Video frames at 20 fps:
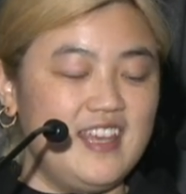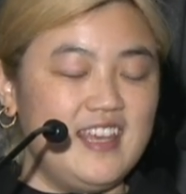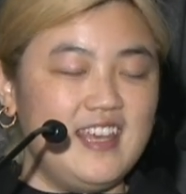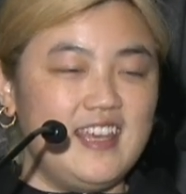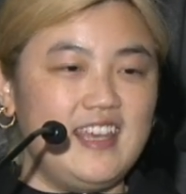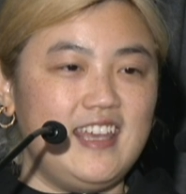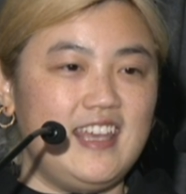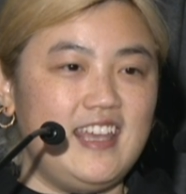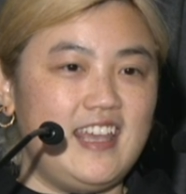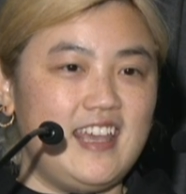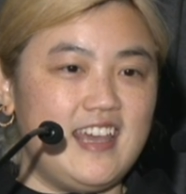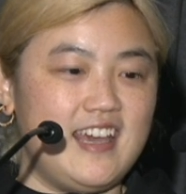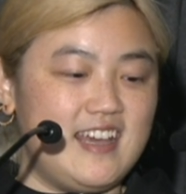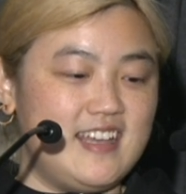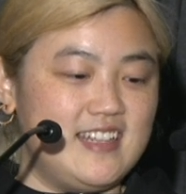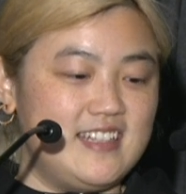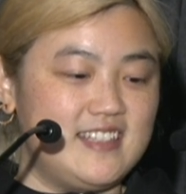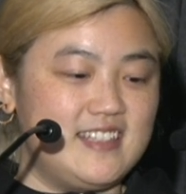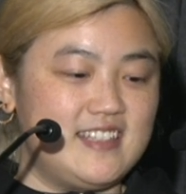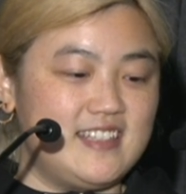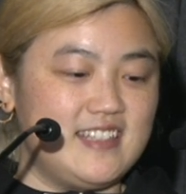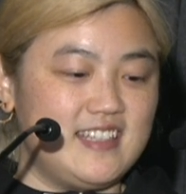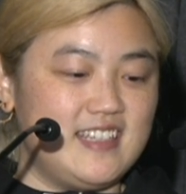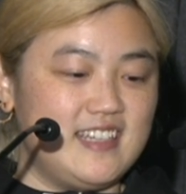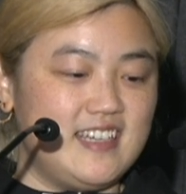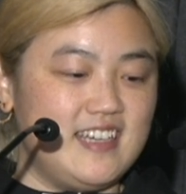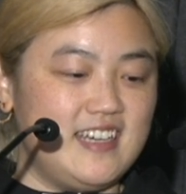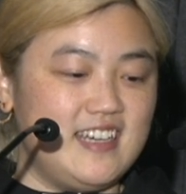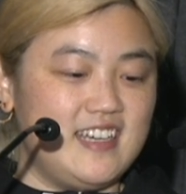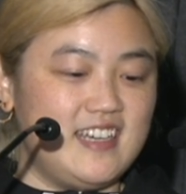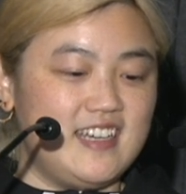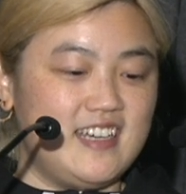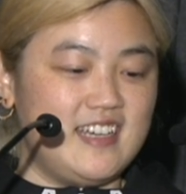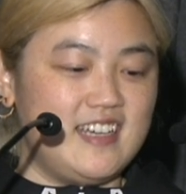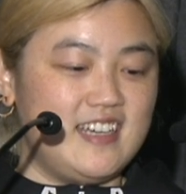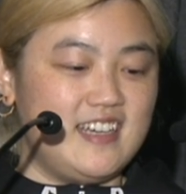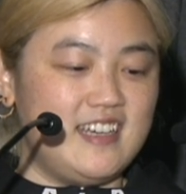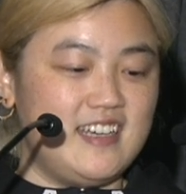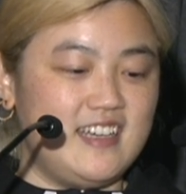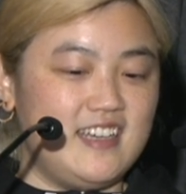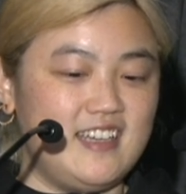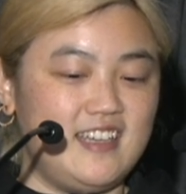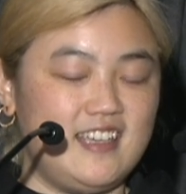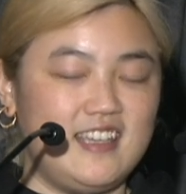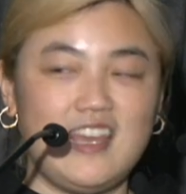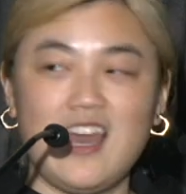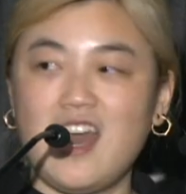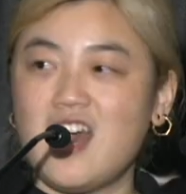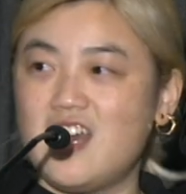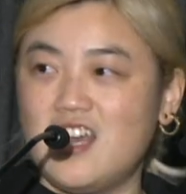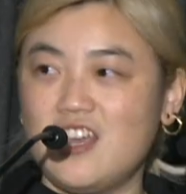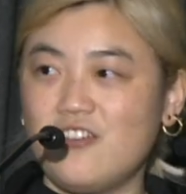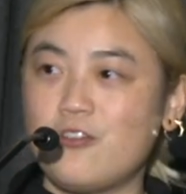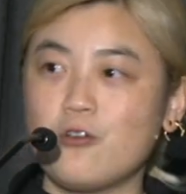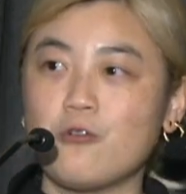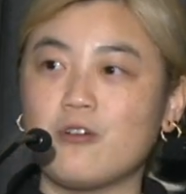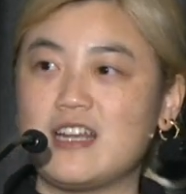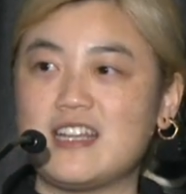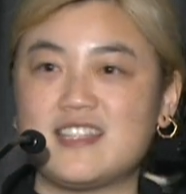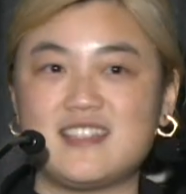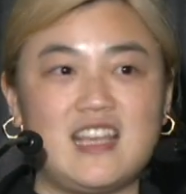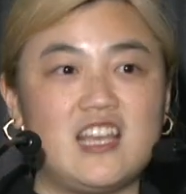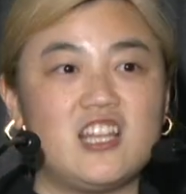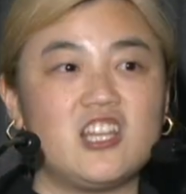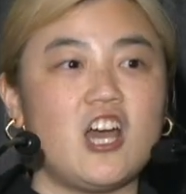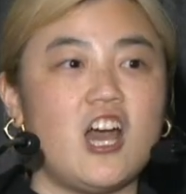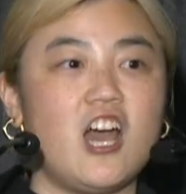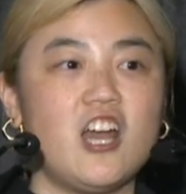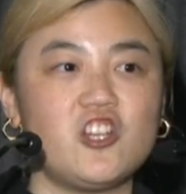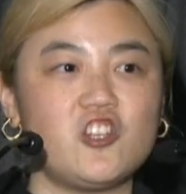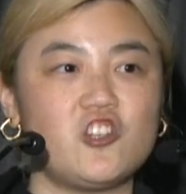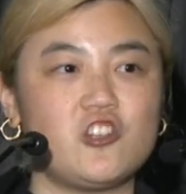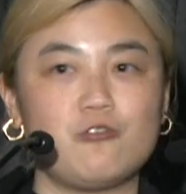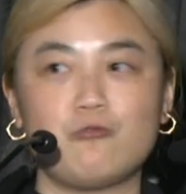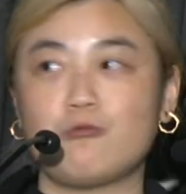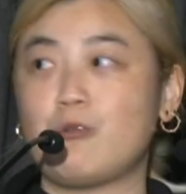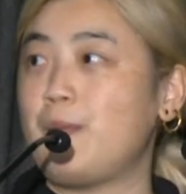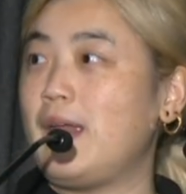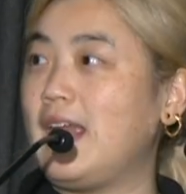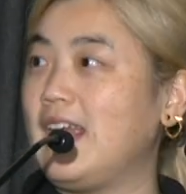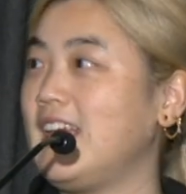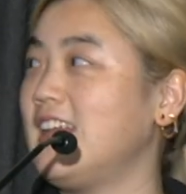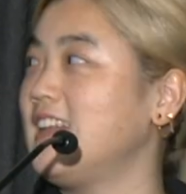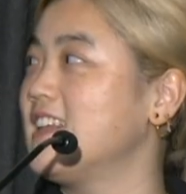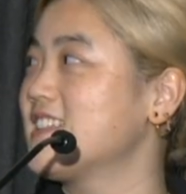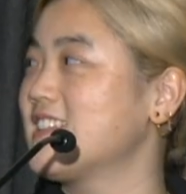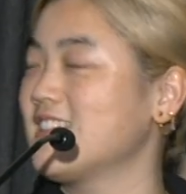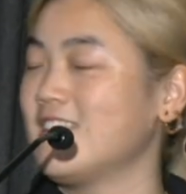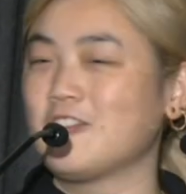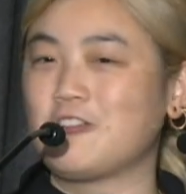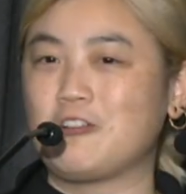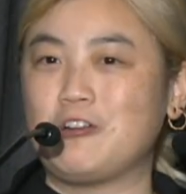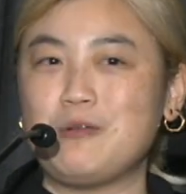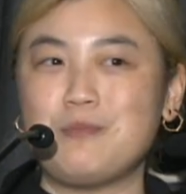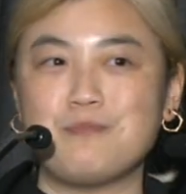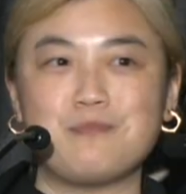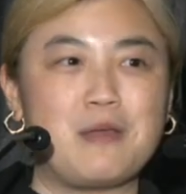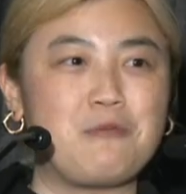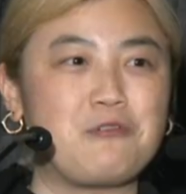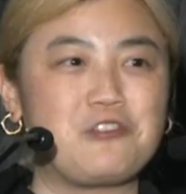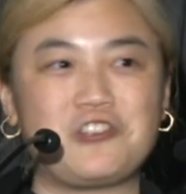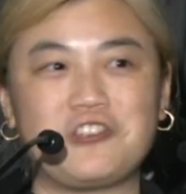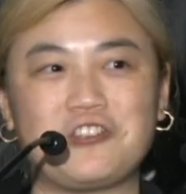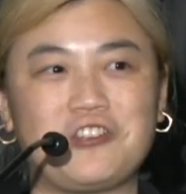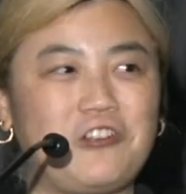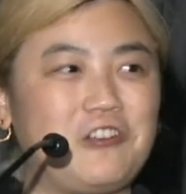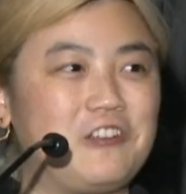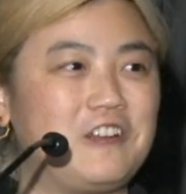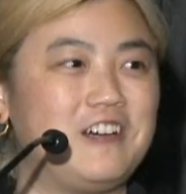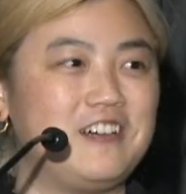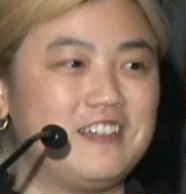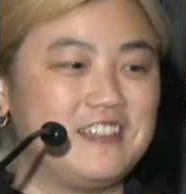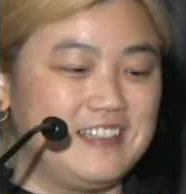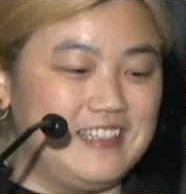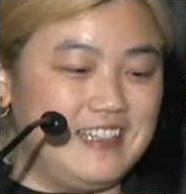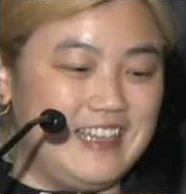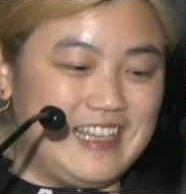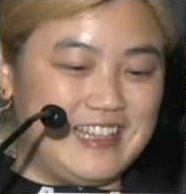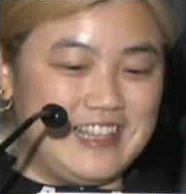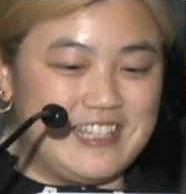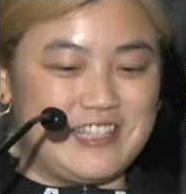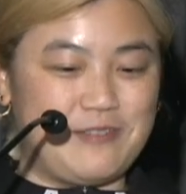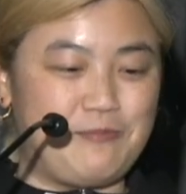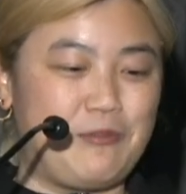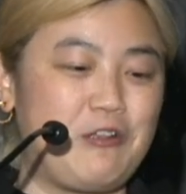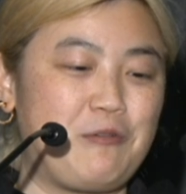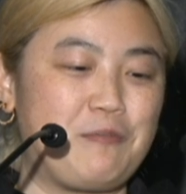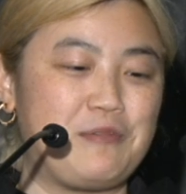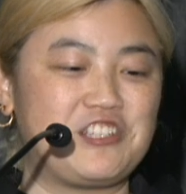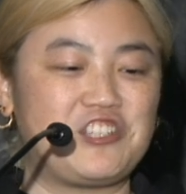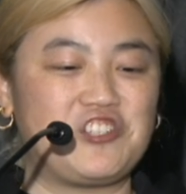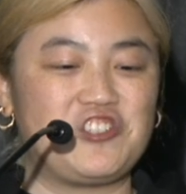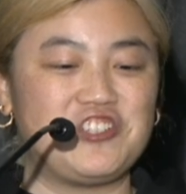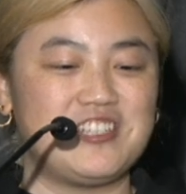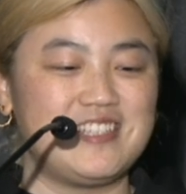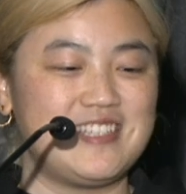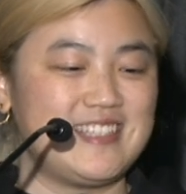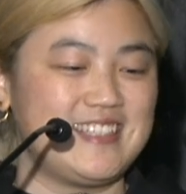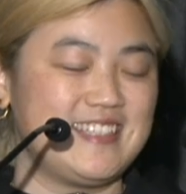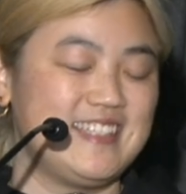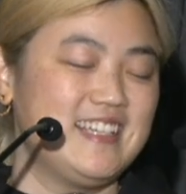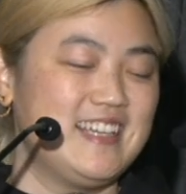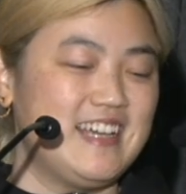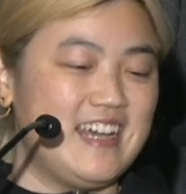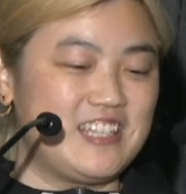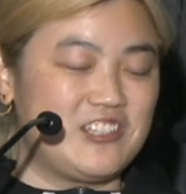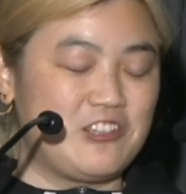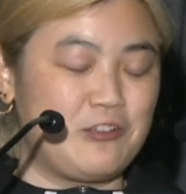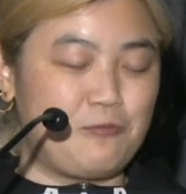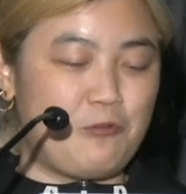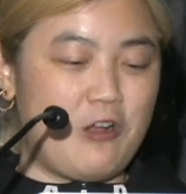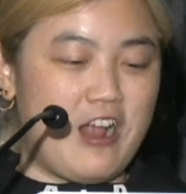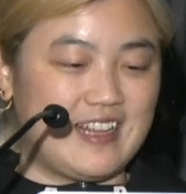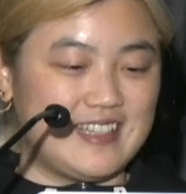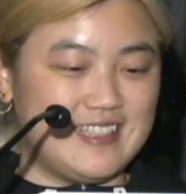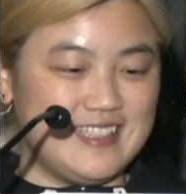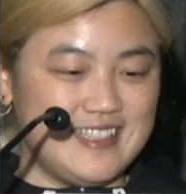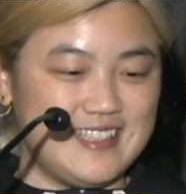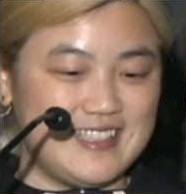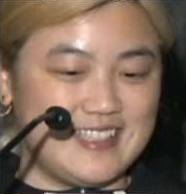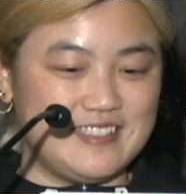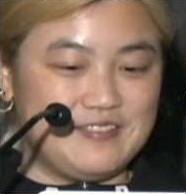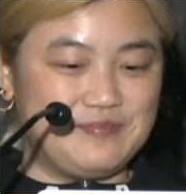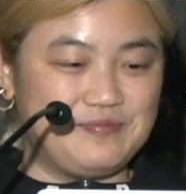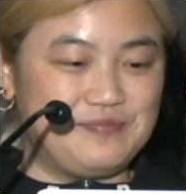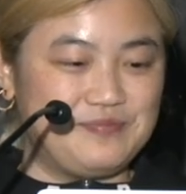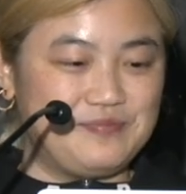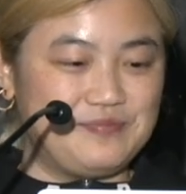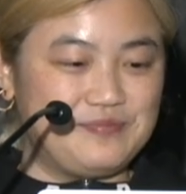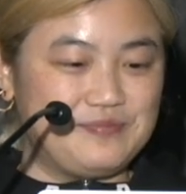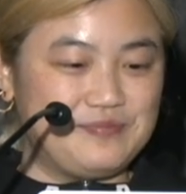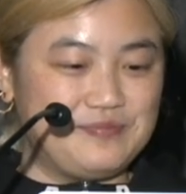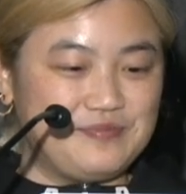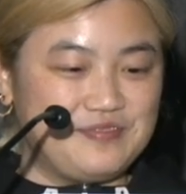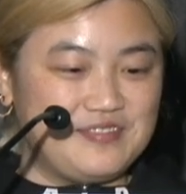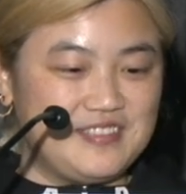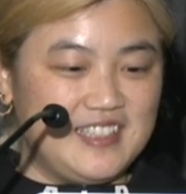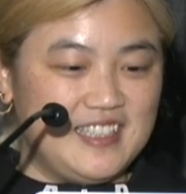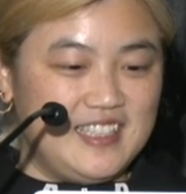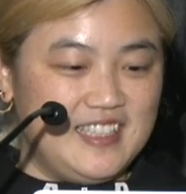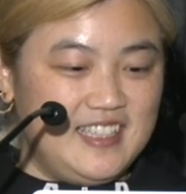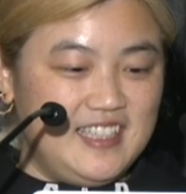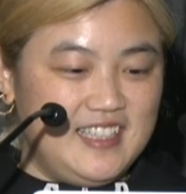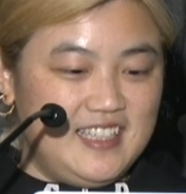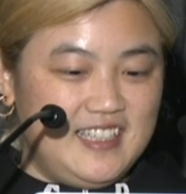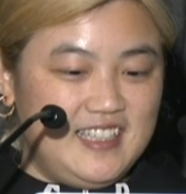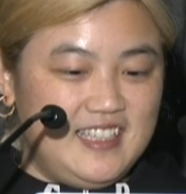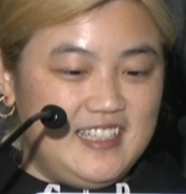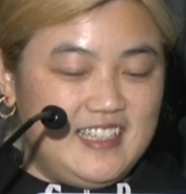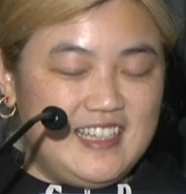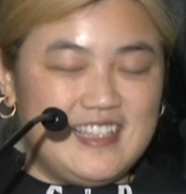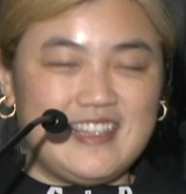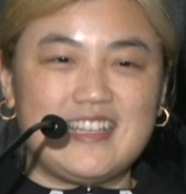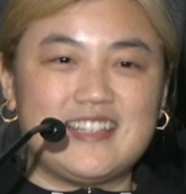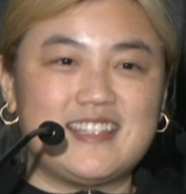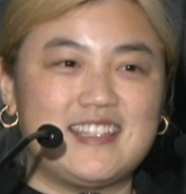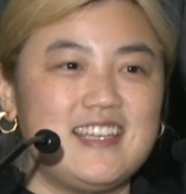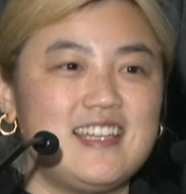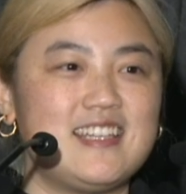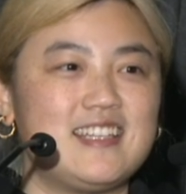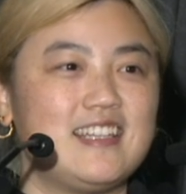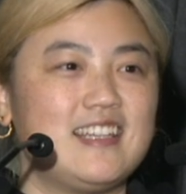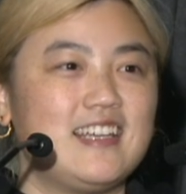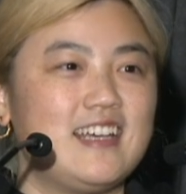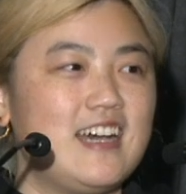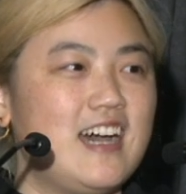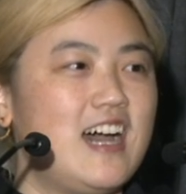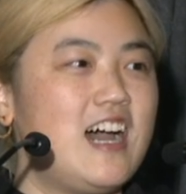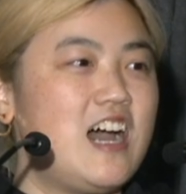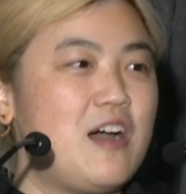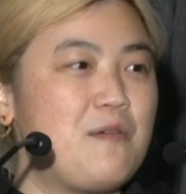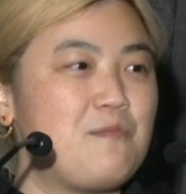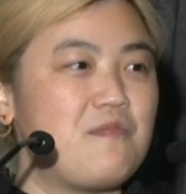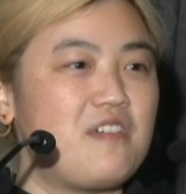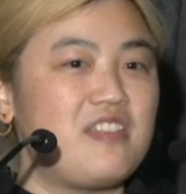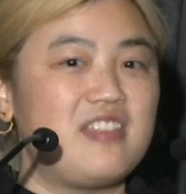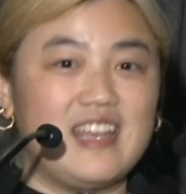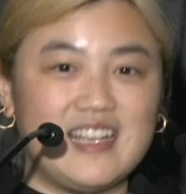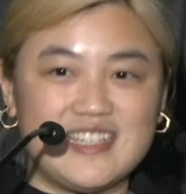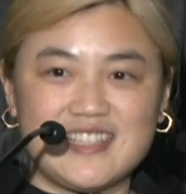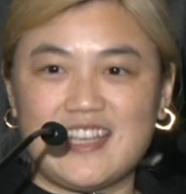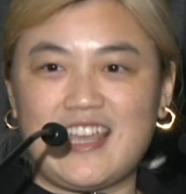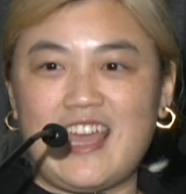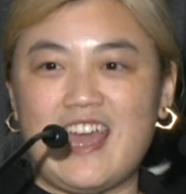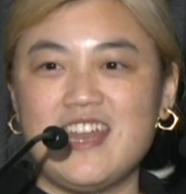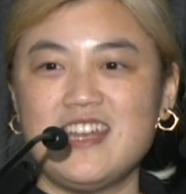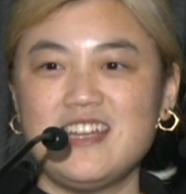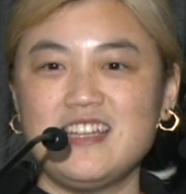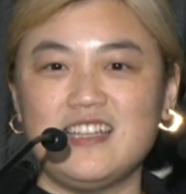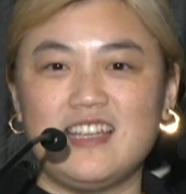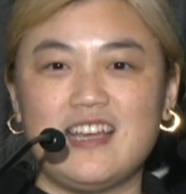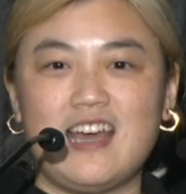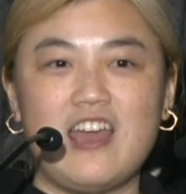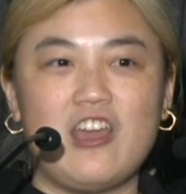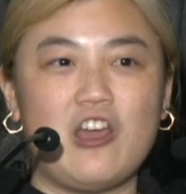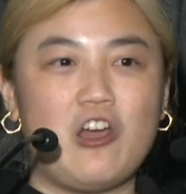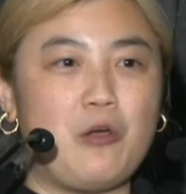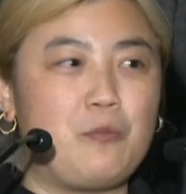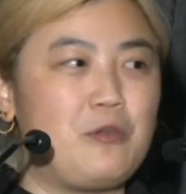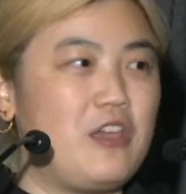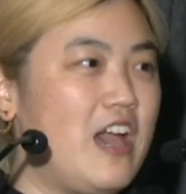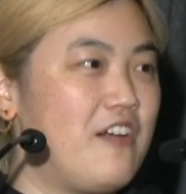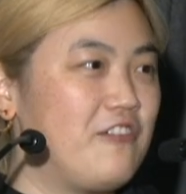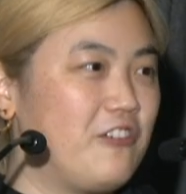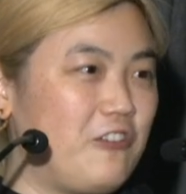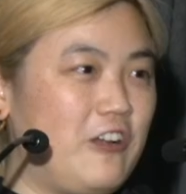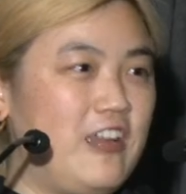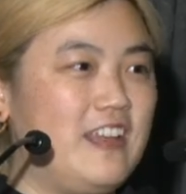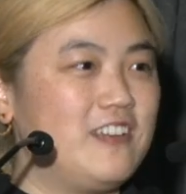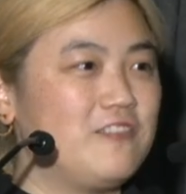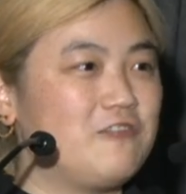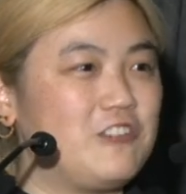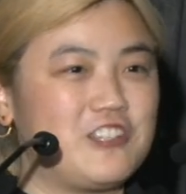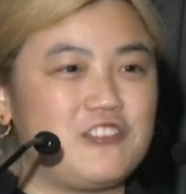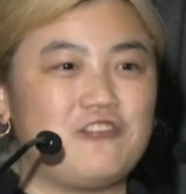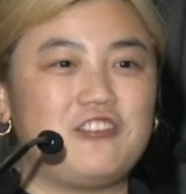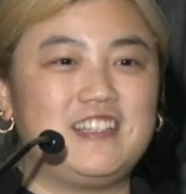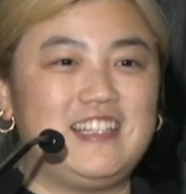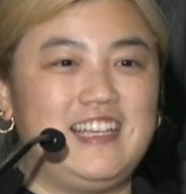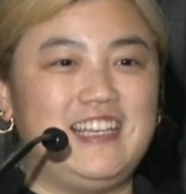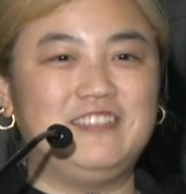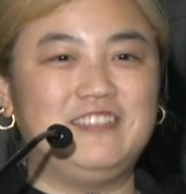And yeah, if you want to stay in touch, remain in the Signal group, maybe we should turn on like disappear messages as good practice. And that's it. Thanks again. I hope you have a great rest of the day.